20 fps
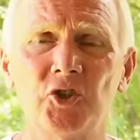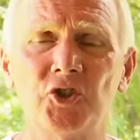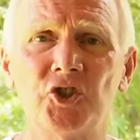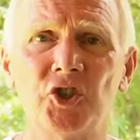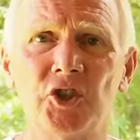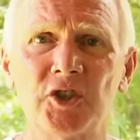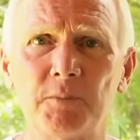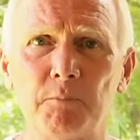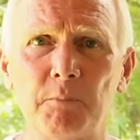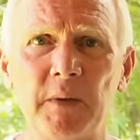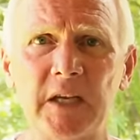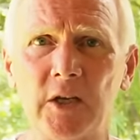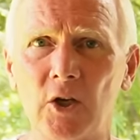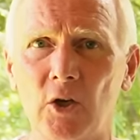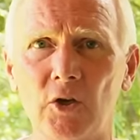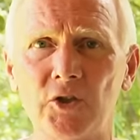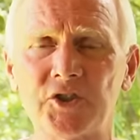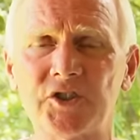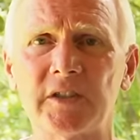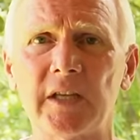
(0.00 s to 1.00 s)
just
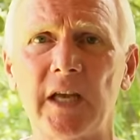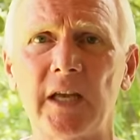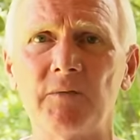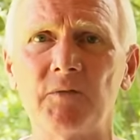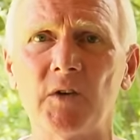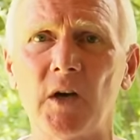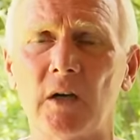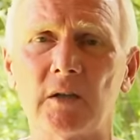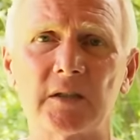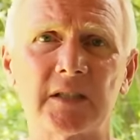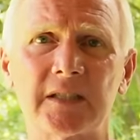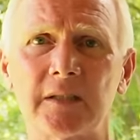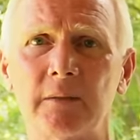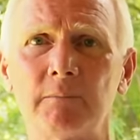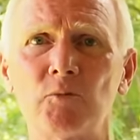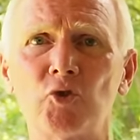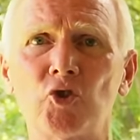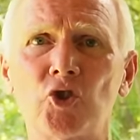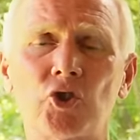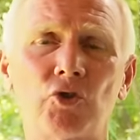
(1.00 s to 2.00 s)
because they've got
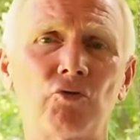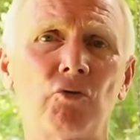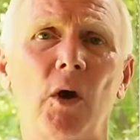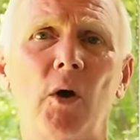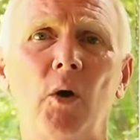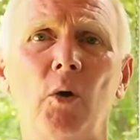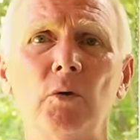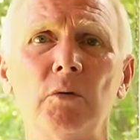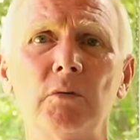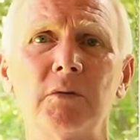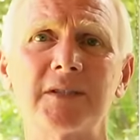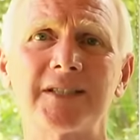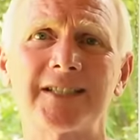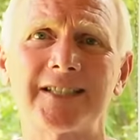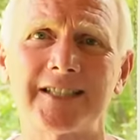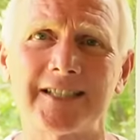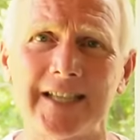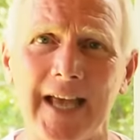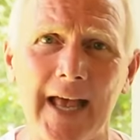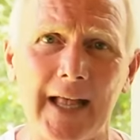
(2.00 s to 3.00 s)
some troll
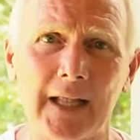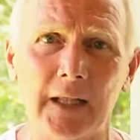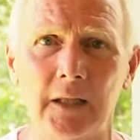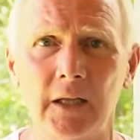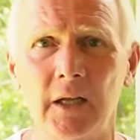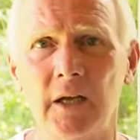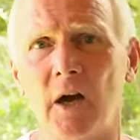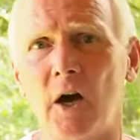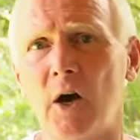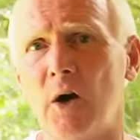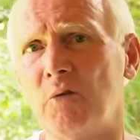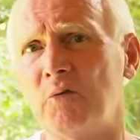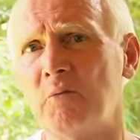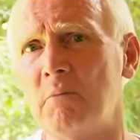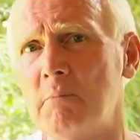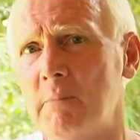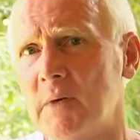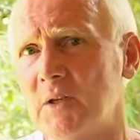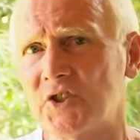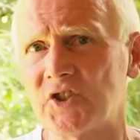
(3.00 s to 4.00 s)
cell of
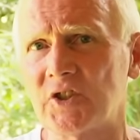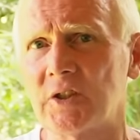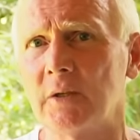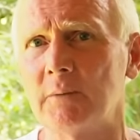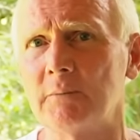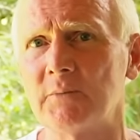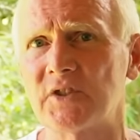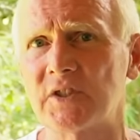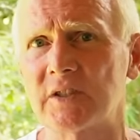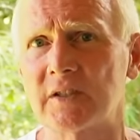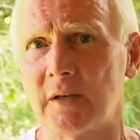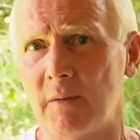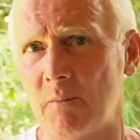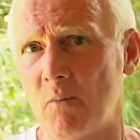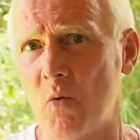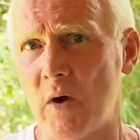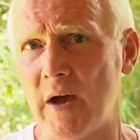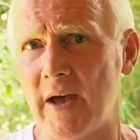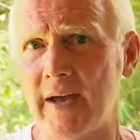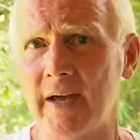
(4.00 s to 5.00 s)
Muslims
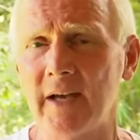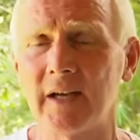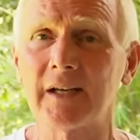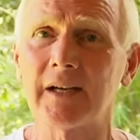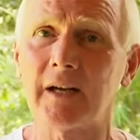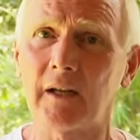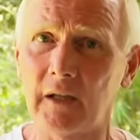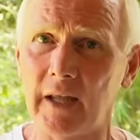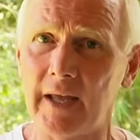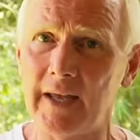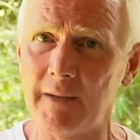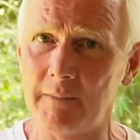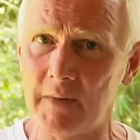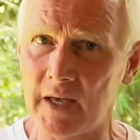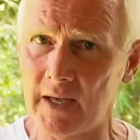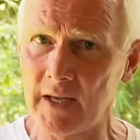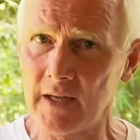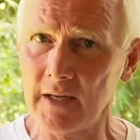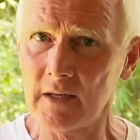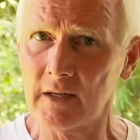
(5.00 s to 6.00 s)
somewhere
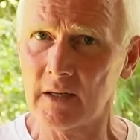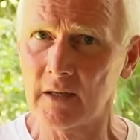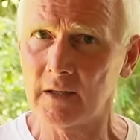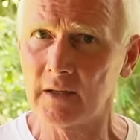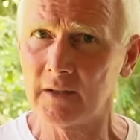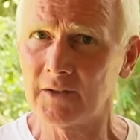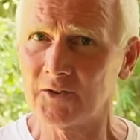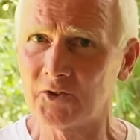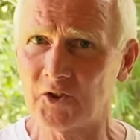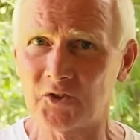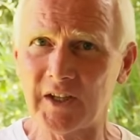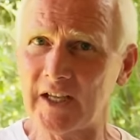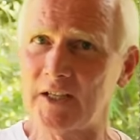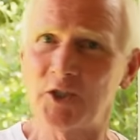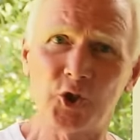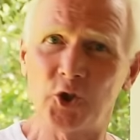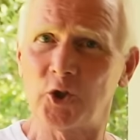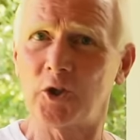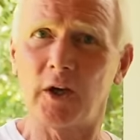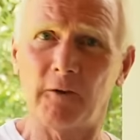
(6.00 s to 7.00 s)
claiming that they
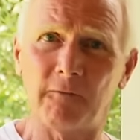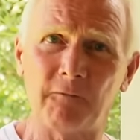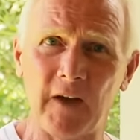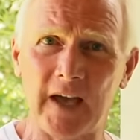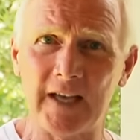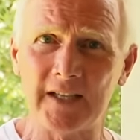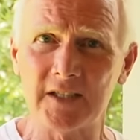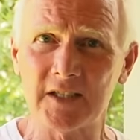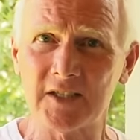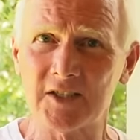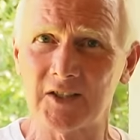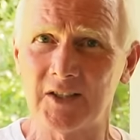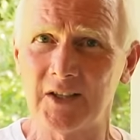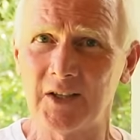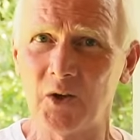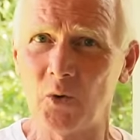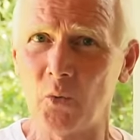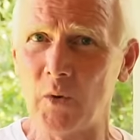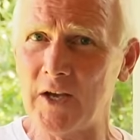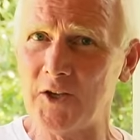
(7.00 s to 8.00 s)
took offense,
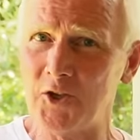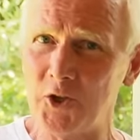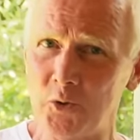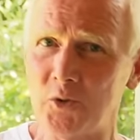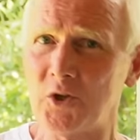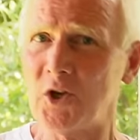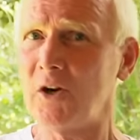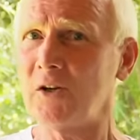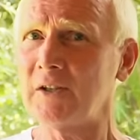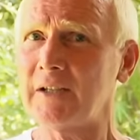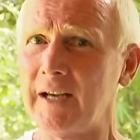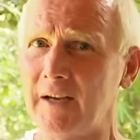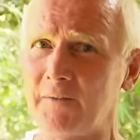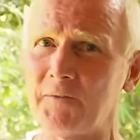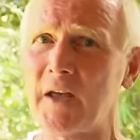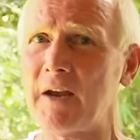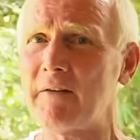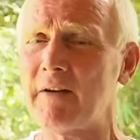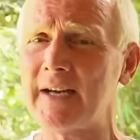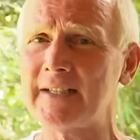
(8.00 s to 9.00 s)
where you can't
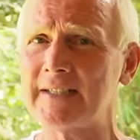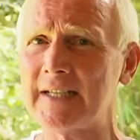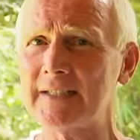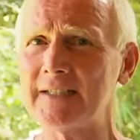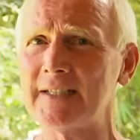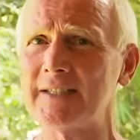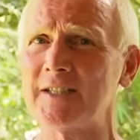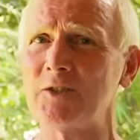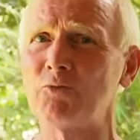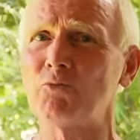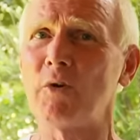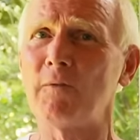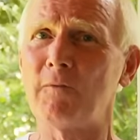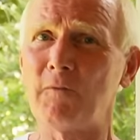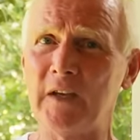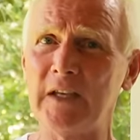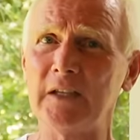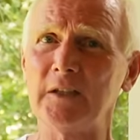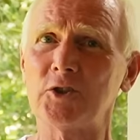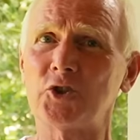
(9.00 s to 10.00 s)
have their identity
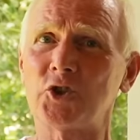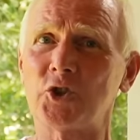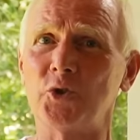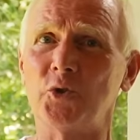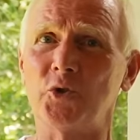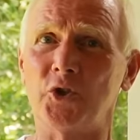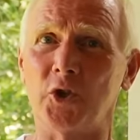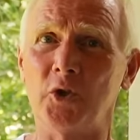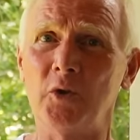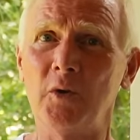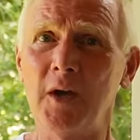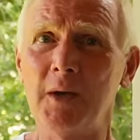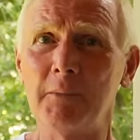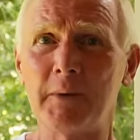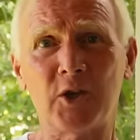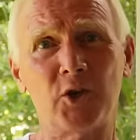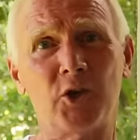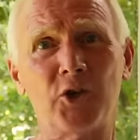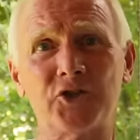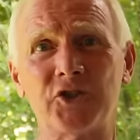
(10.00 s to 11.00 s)
revealed to you
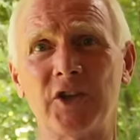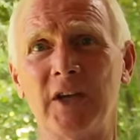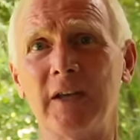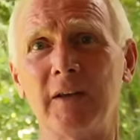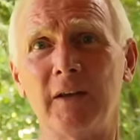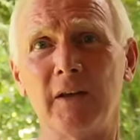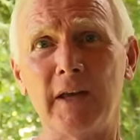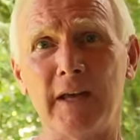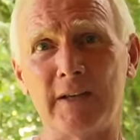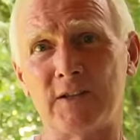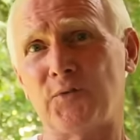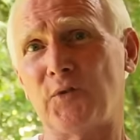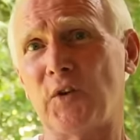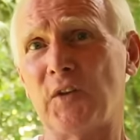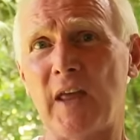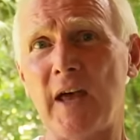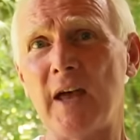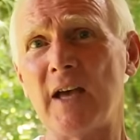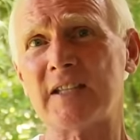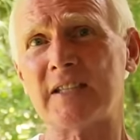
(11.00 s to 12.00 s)
because it's for
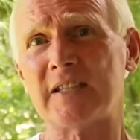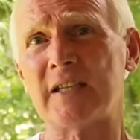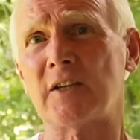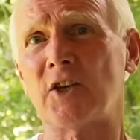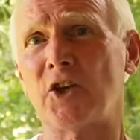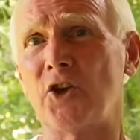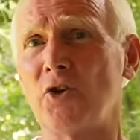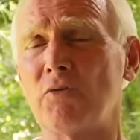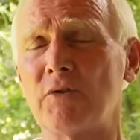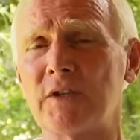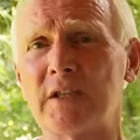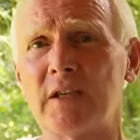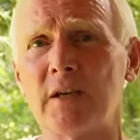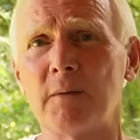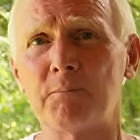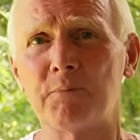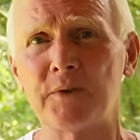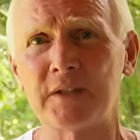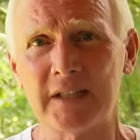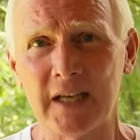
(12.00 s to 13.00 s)
their security
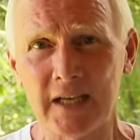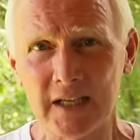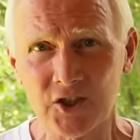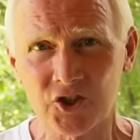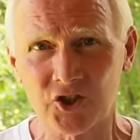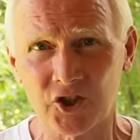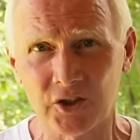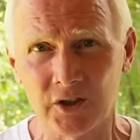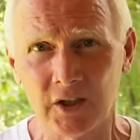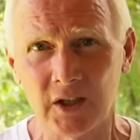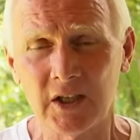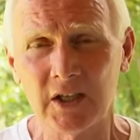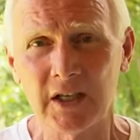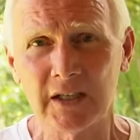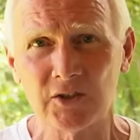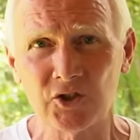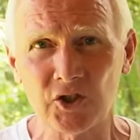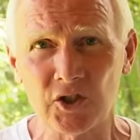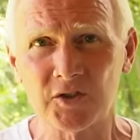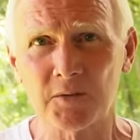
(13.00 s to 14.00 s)
and protection,
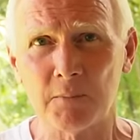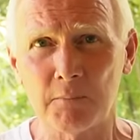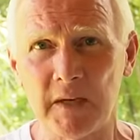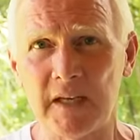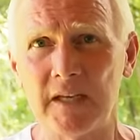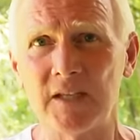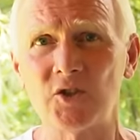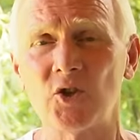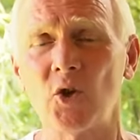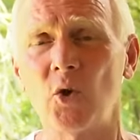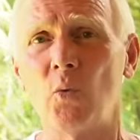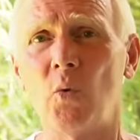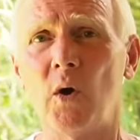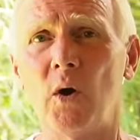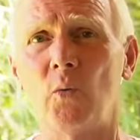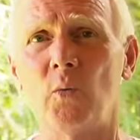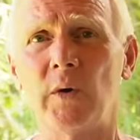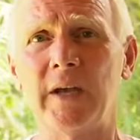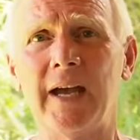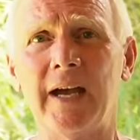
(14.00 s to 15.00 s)
just means
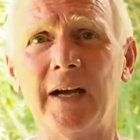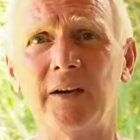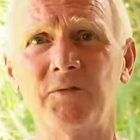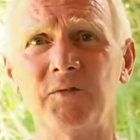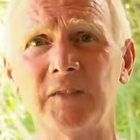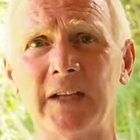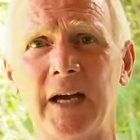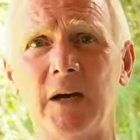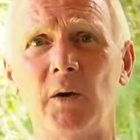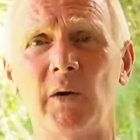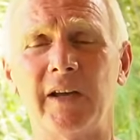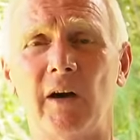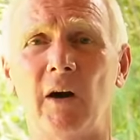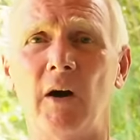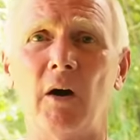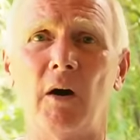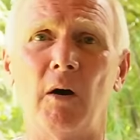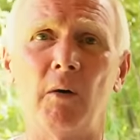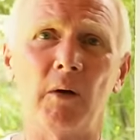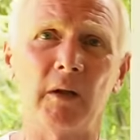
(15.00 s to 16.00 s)
what we have now
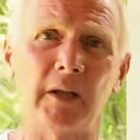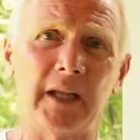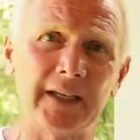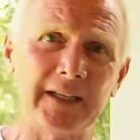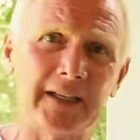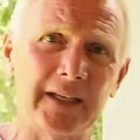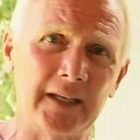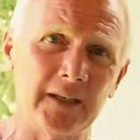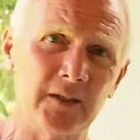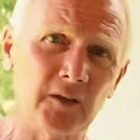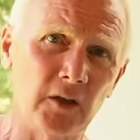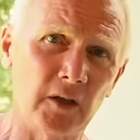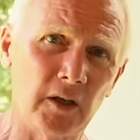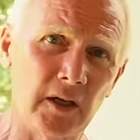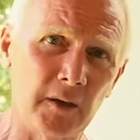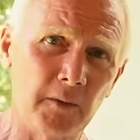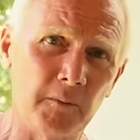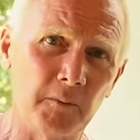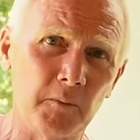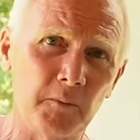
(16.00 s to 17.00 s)
are like in
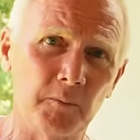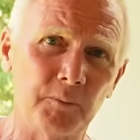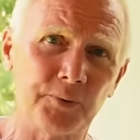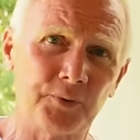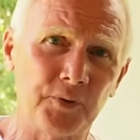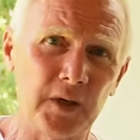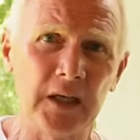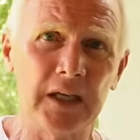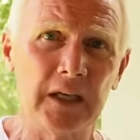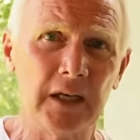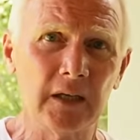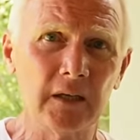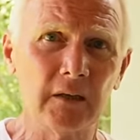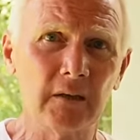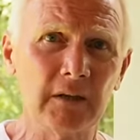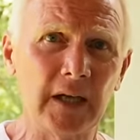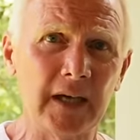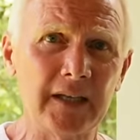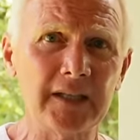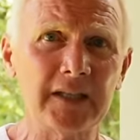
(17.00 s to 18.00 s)
um, pre
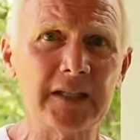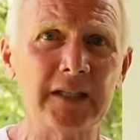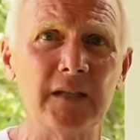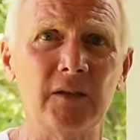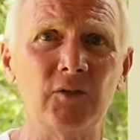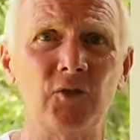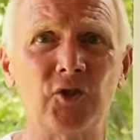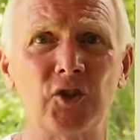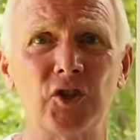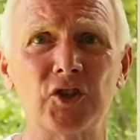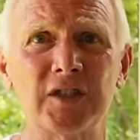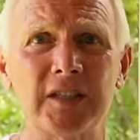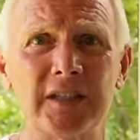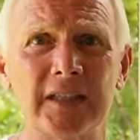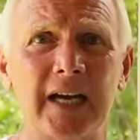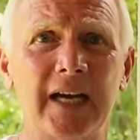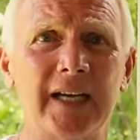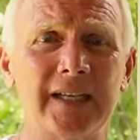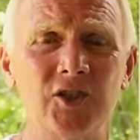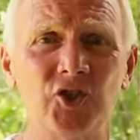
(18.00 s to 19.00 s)

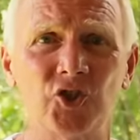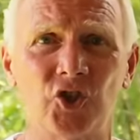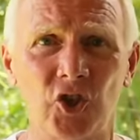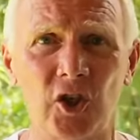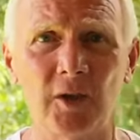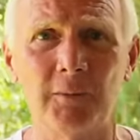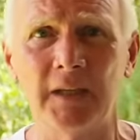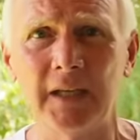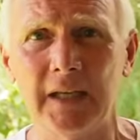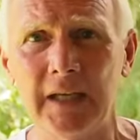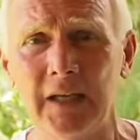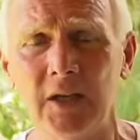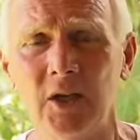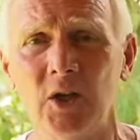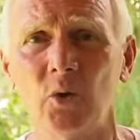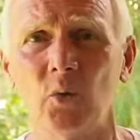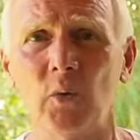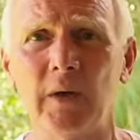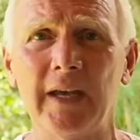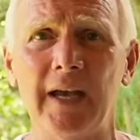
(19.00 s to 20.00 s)
1939 Germany,
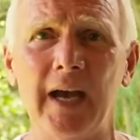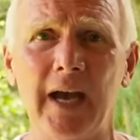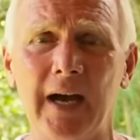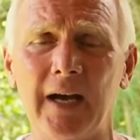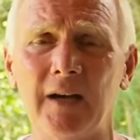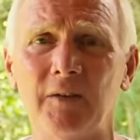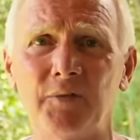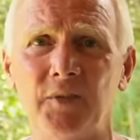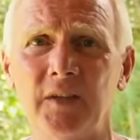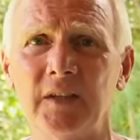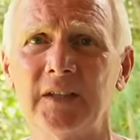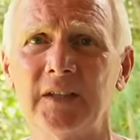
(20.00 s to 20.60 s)
we have